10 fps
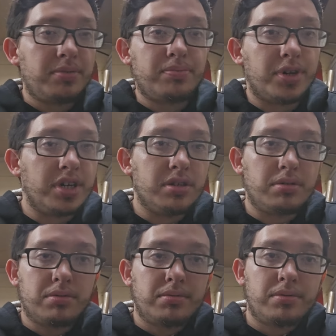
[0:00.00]
But
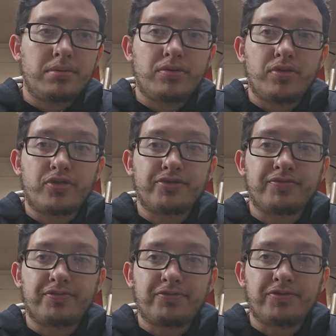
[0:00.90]

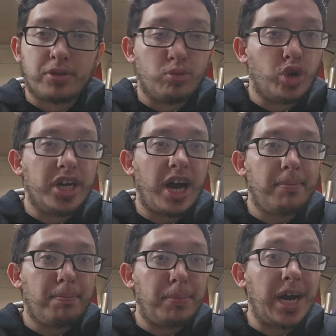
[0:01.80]
from what
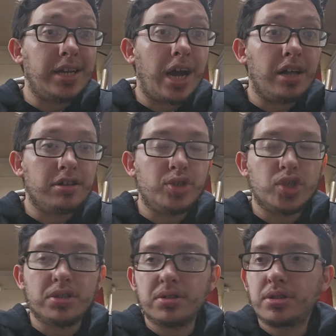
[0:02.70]
my knowledge
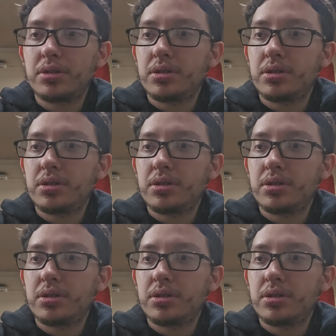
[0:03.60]
is